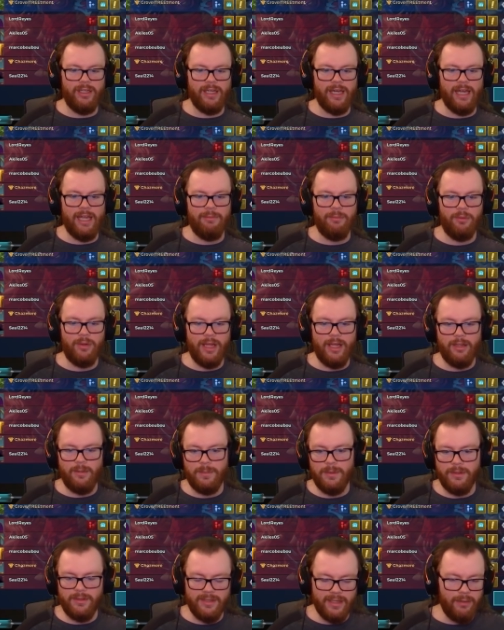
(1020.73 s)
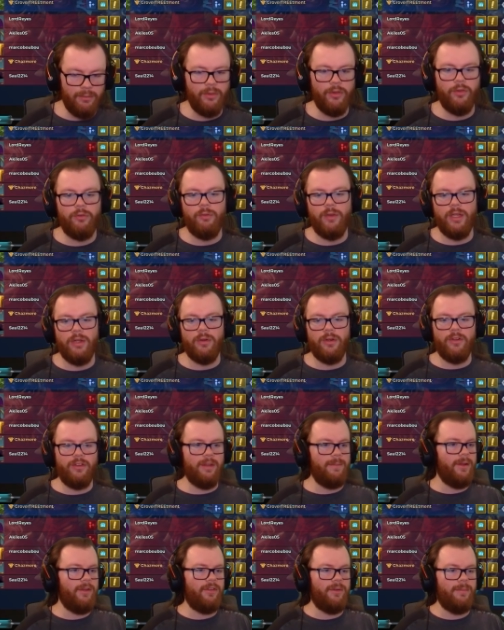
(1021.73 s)
I am glad to be done with this video because
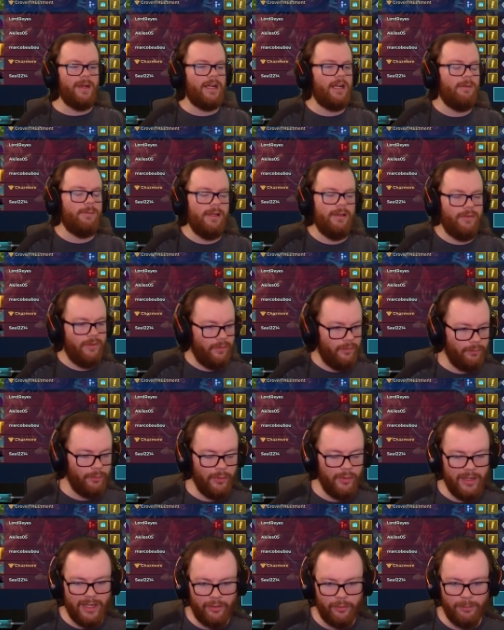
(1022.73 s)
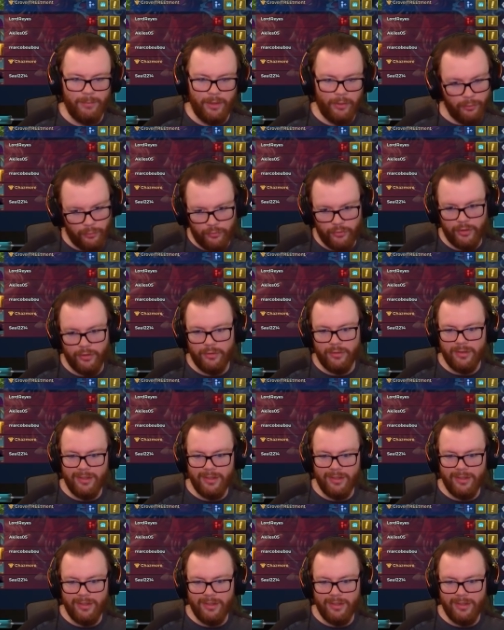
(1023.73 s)
that means I'm not going to play Vivian for the next month or so.